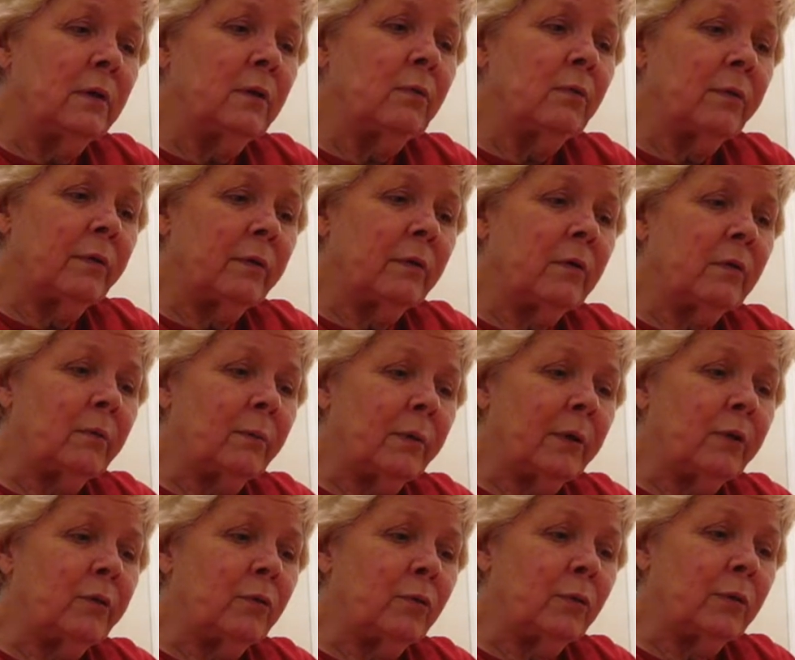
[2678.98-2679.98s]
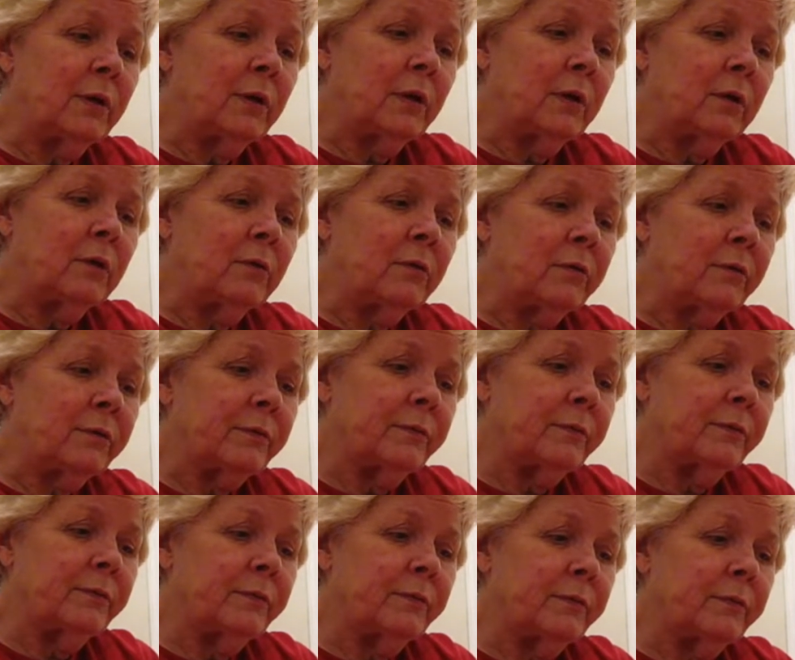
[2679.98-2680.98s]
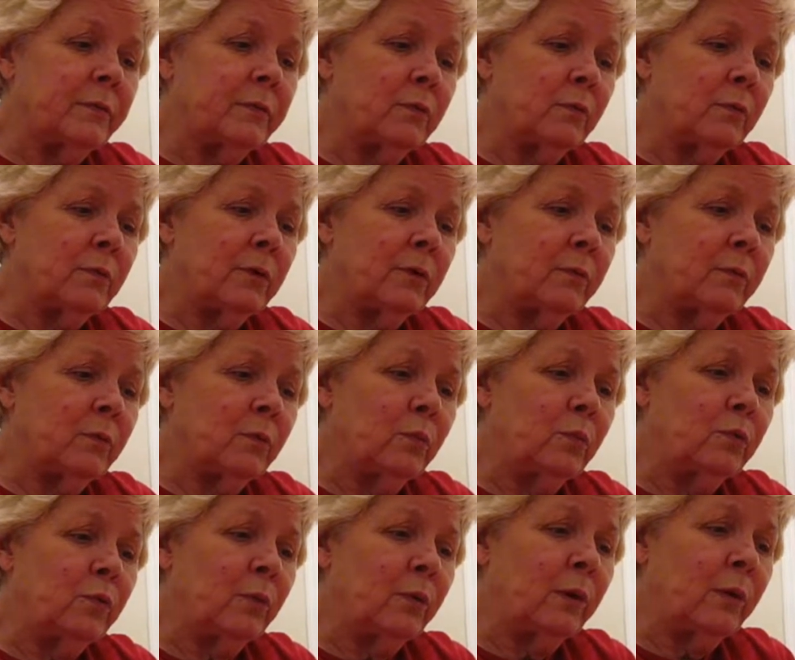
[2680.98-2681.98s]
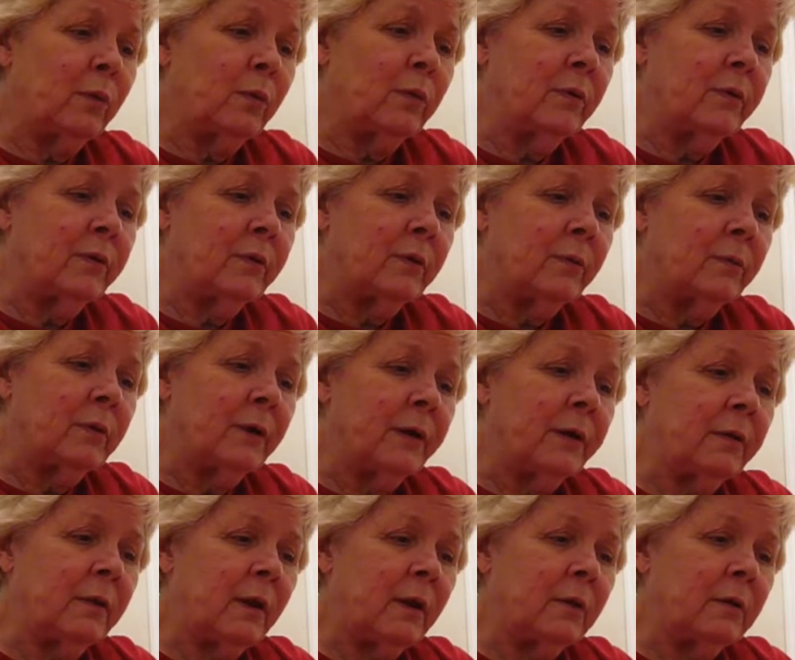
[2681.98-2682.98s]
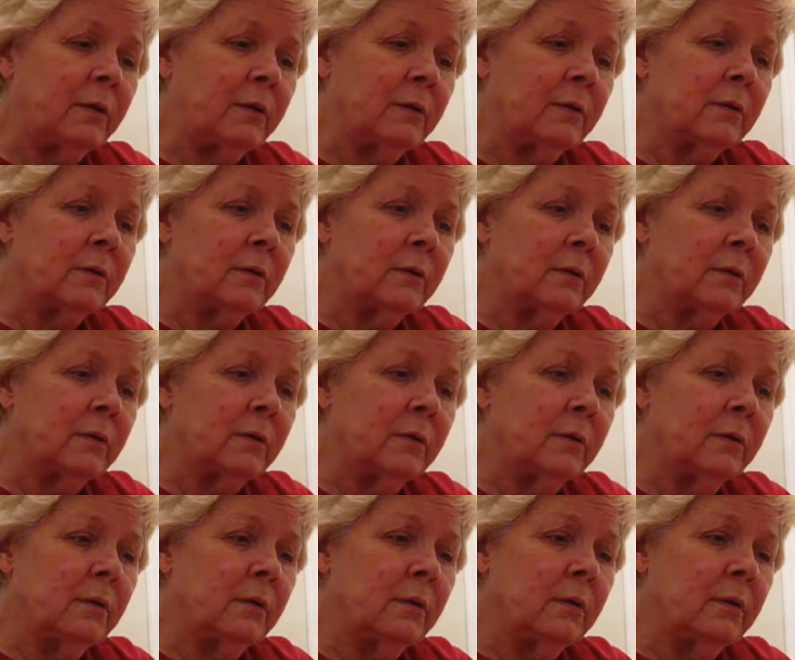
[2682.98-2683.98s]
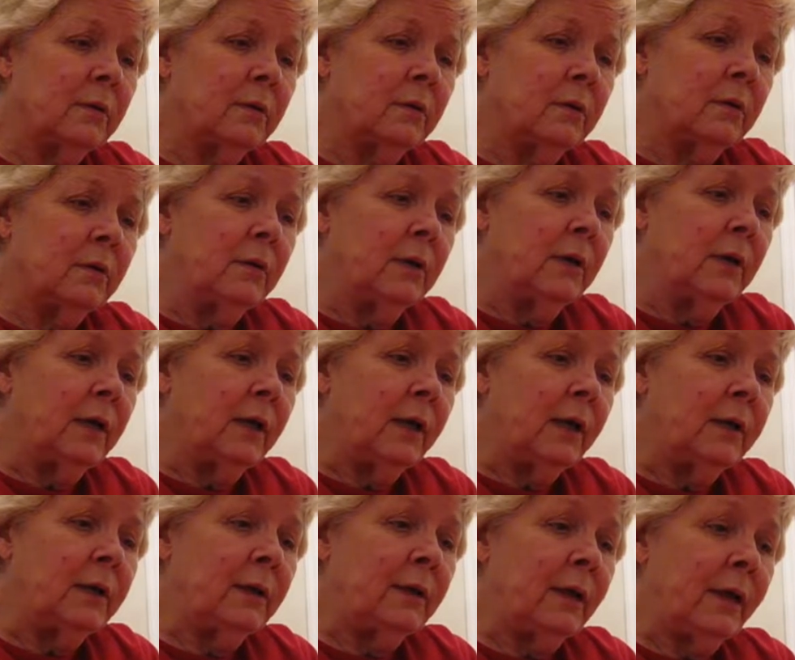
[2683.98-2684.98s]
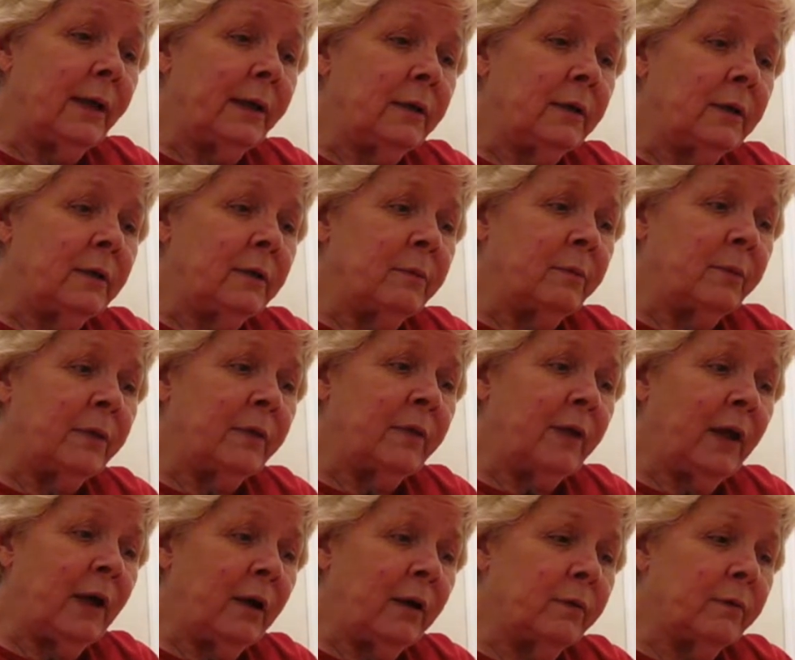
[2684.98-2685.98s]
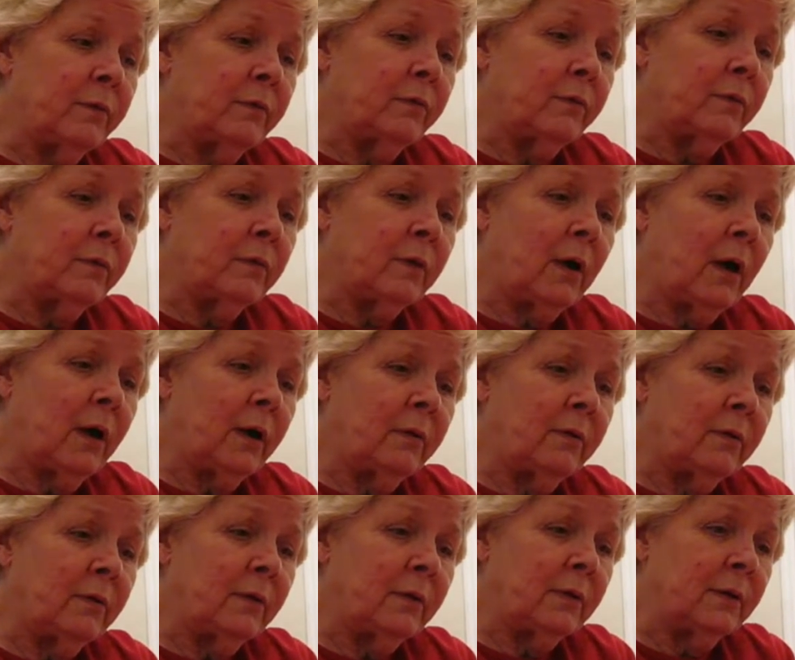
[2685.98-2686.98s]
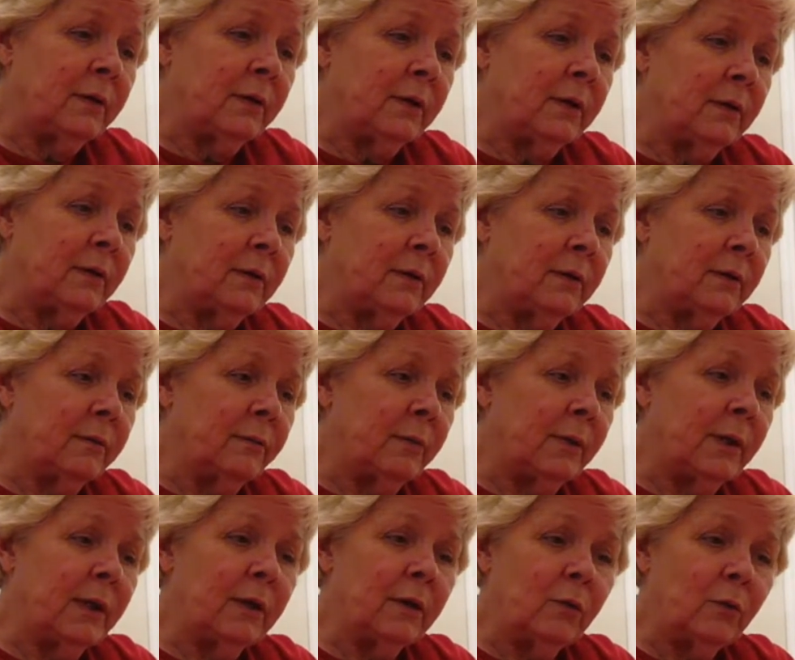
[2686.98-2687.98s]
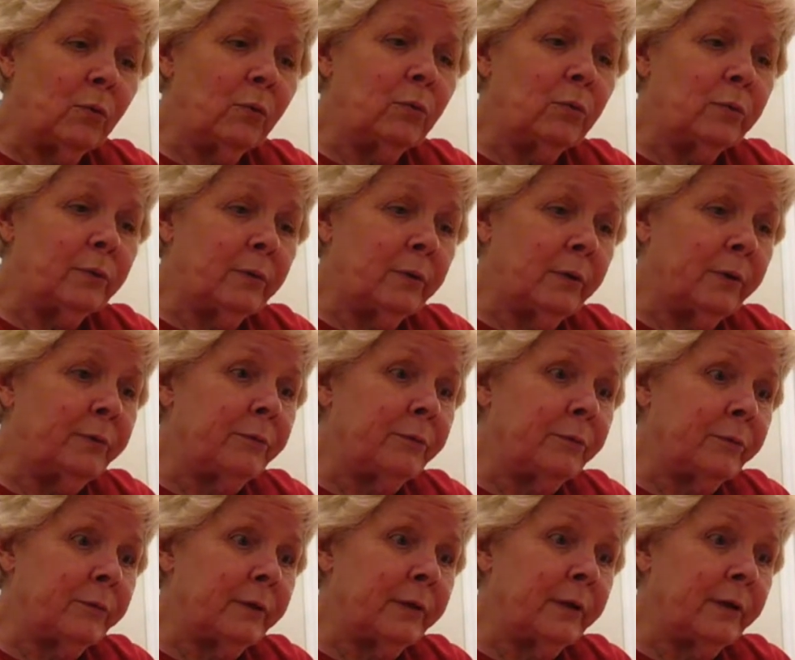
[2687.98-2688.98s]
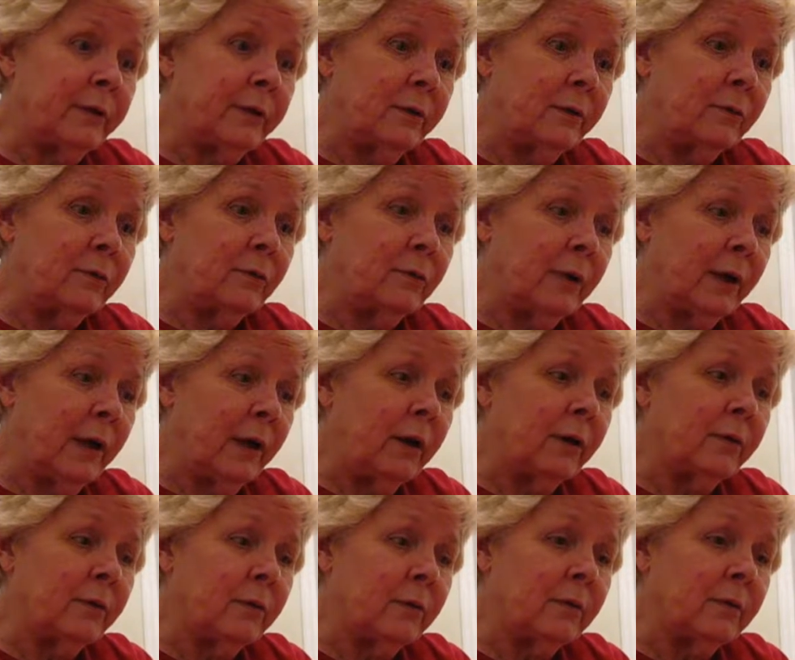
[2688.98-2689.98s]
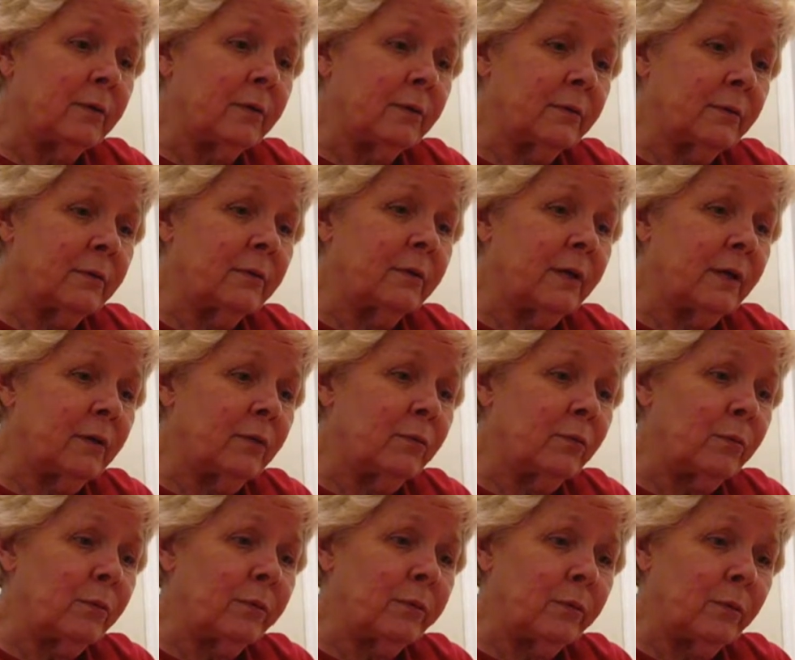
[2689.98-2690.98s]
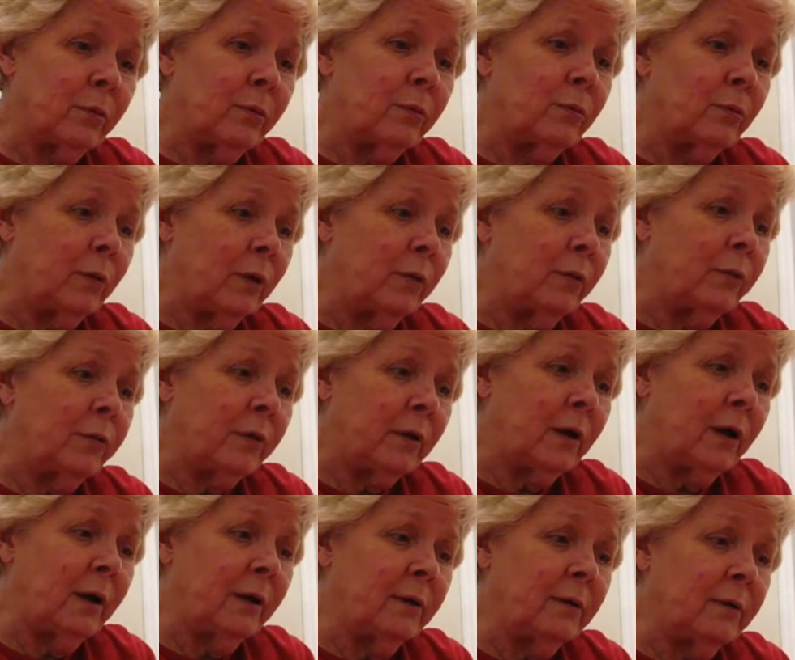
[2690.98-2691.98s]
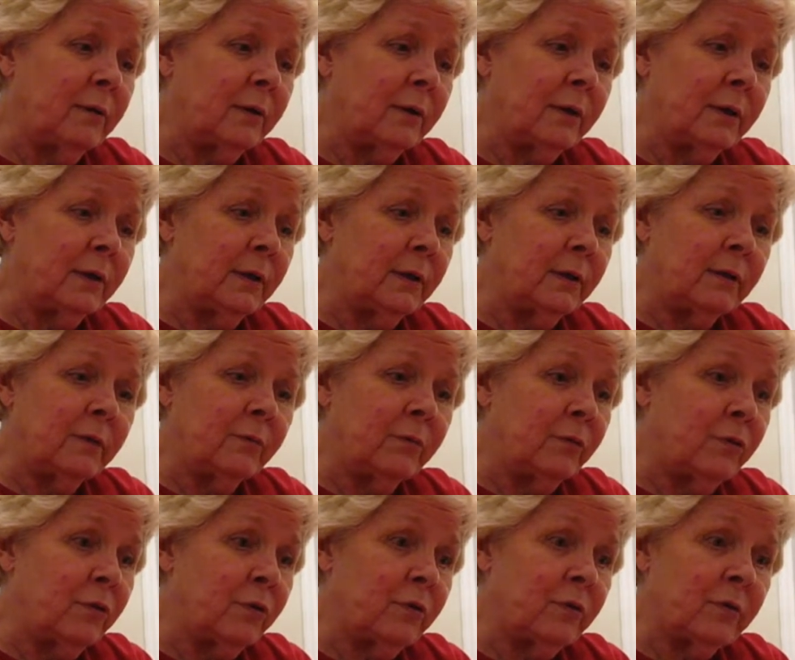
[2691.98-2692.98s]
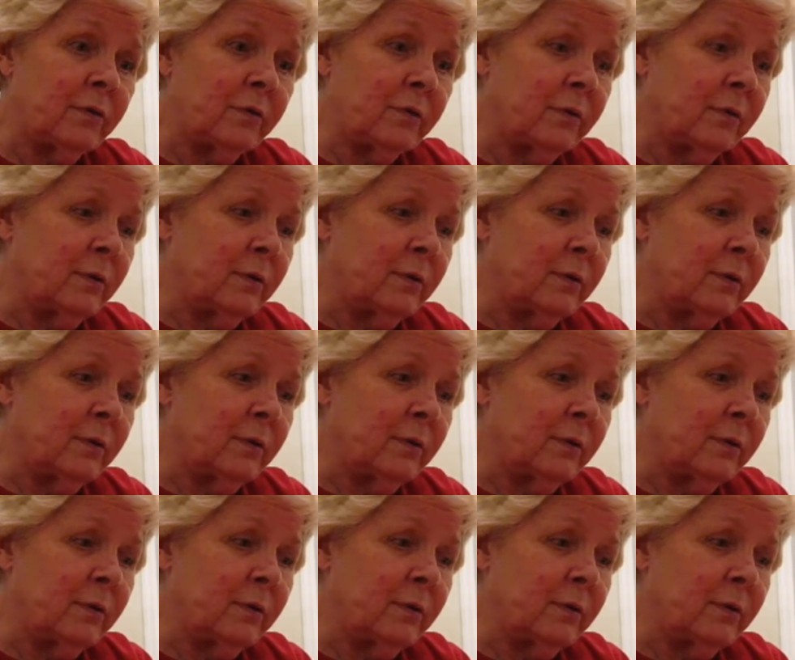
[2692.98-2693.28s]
were there about 20 years, 21, something like that. And I liked it, but the house was constantly, being an old 110-year-old house, things were going wrong with it constantly, and it was just